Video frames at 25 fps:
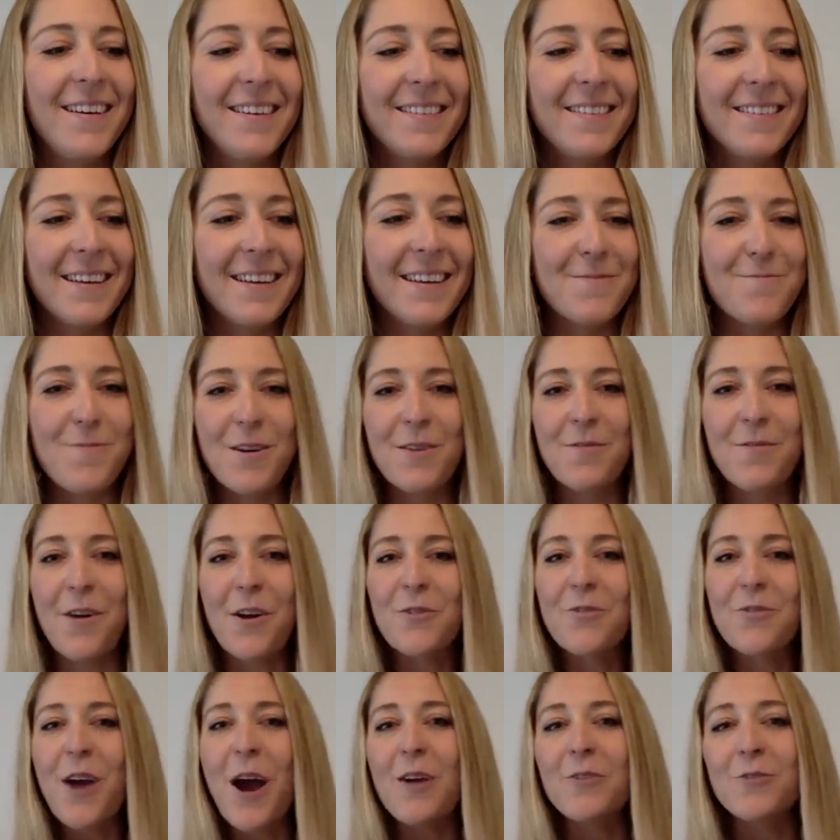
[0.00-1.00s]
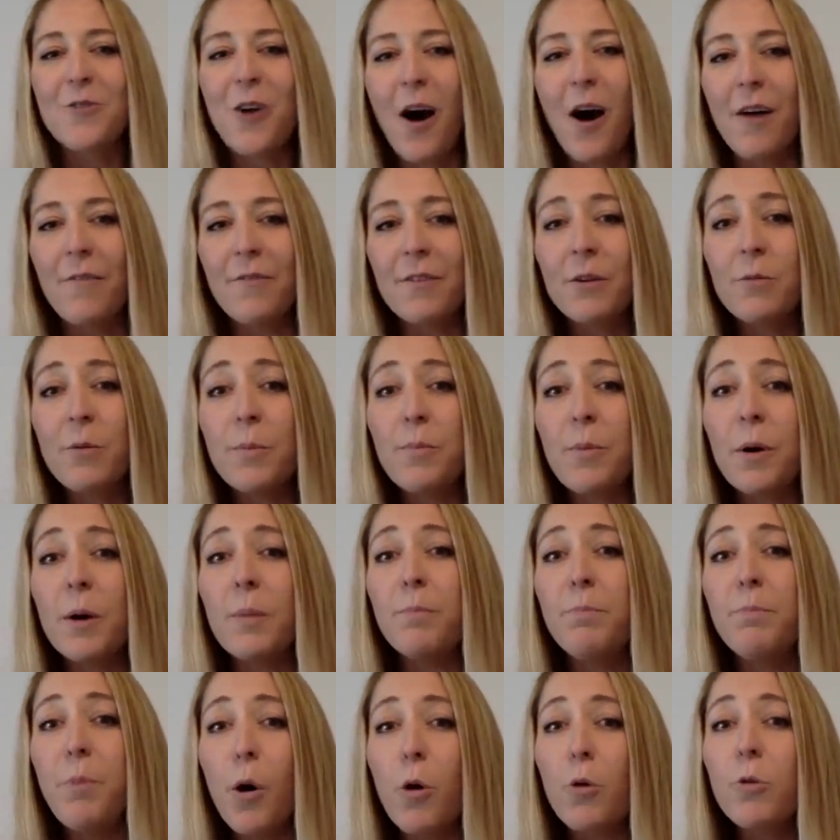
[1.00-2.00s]
like one of our ground coffee. We
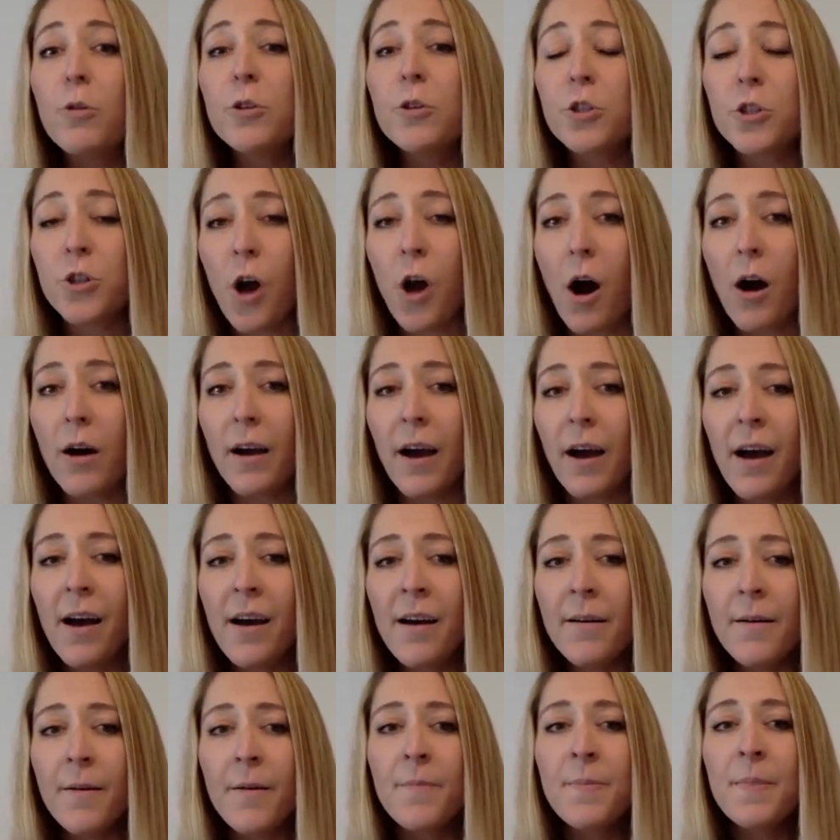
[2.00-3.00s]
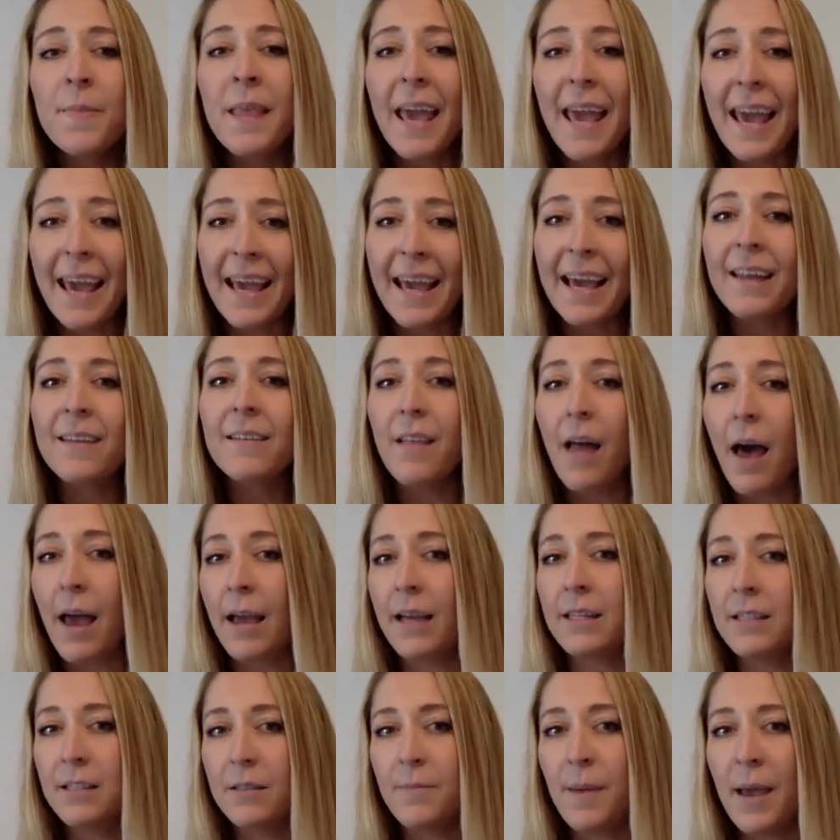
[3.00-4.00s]
put both chaga and
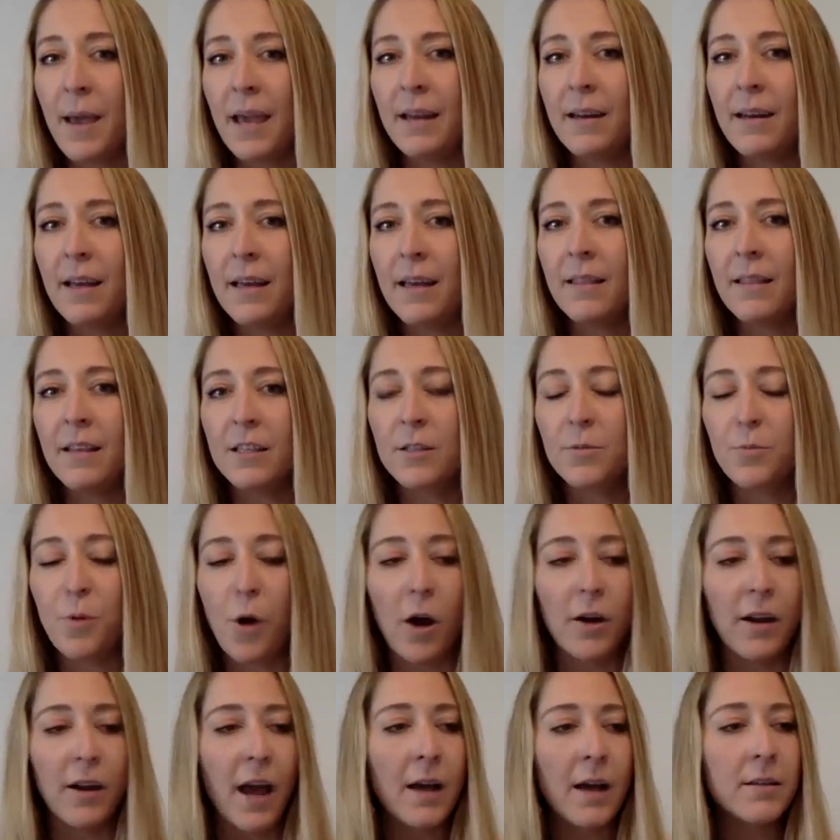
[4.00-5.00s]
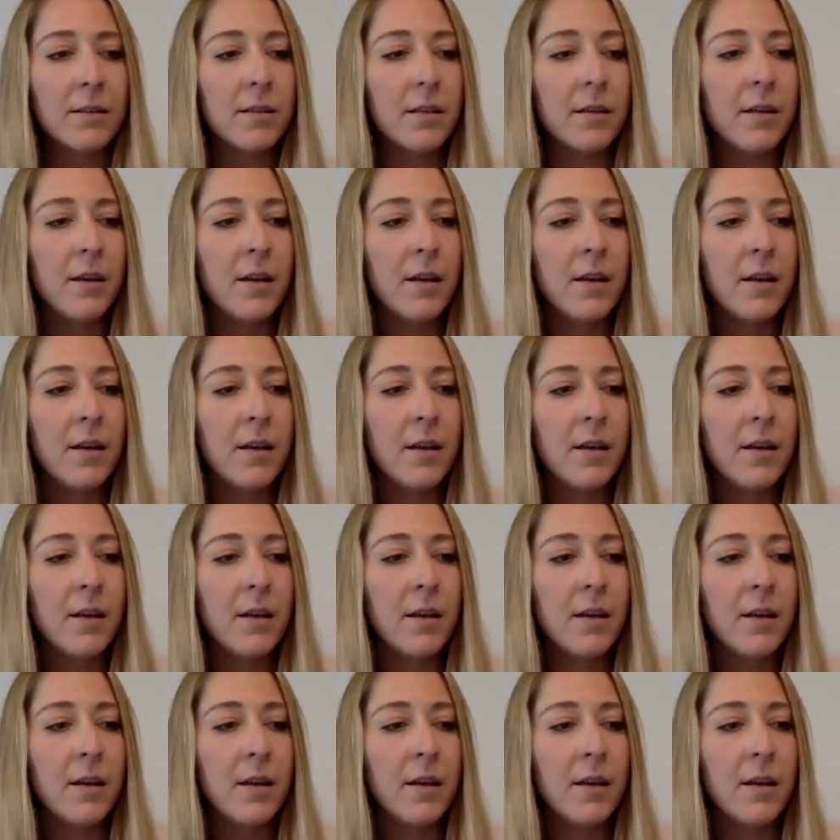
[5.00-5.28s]
lion's mane in this product.